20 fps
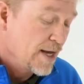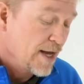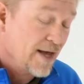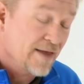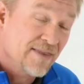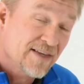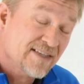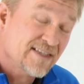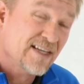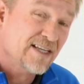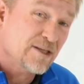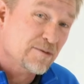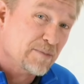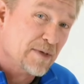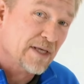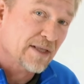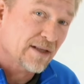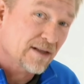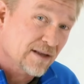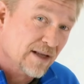And this ends up
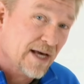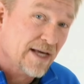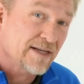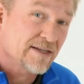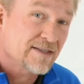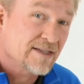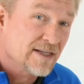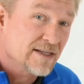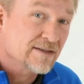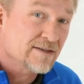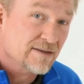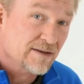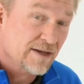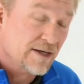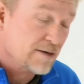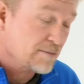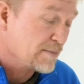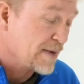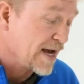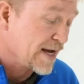being the lightest
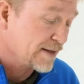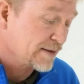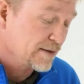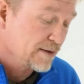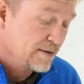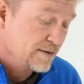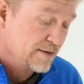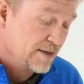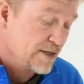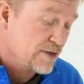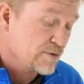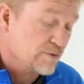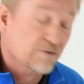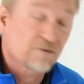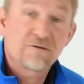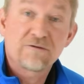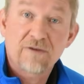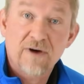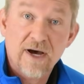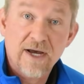insulated mat that you
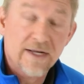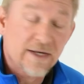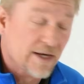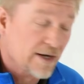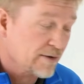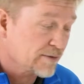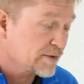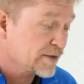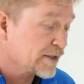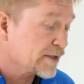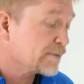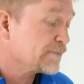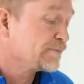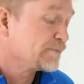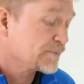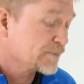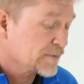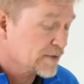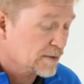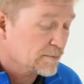can find out there.
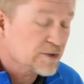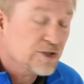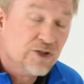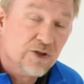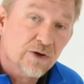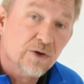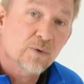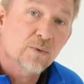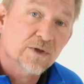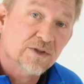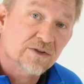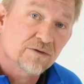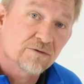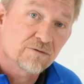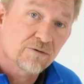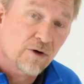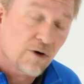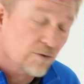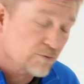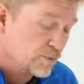Let me show you what's
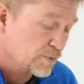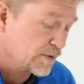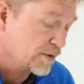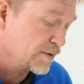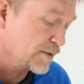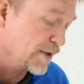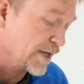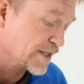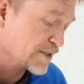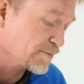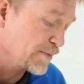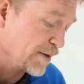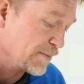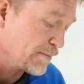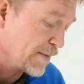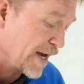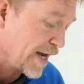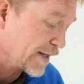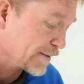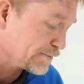involved with the Exped
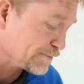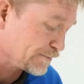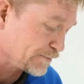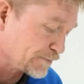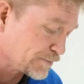mat.